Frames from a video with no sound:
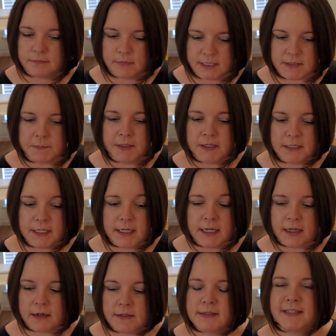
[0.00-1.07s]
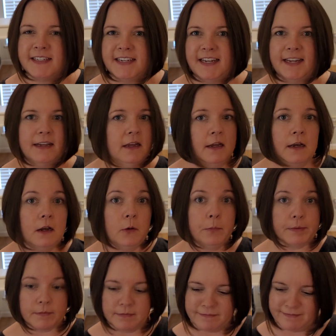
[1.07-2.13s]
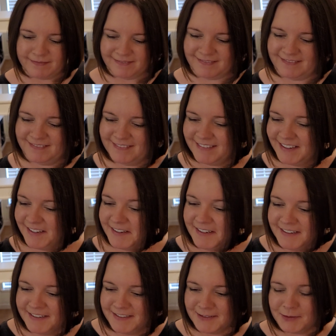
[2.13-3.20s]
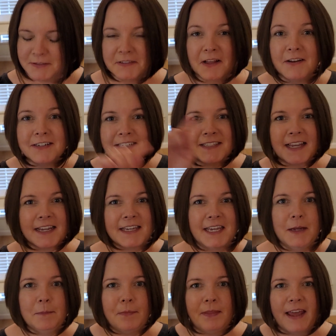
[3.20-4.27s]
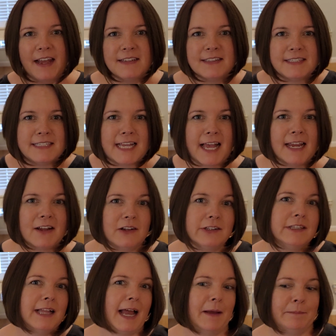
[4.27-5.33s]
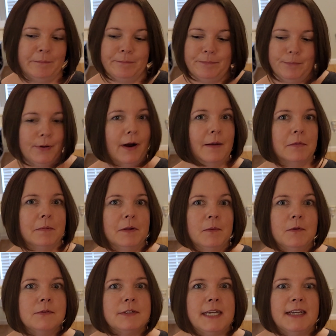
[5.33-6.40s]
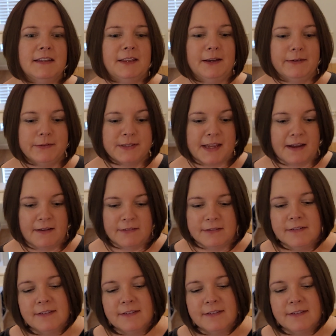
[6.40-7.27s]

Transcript: Let's melt it again and see. Nope. So as long as I keep that cycle, I probably won't take those out.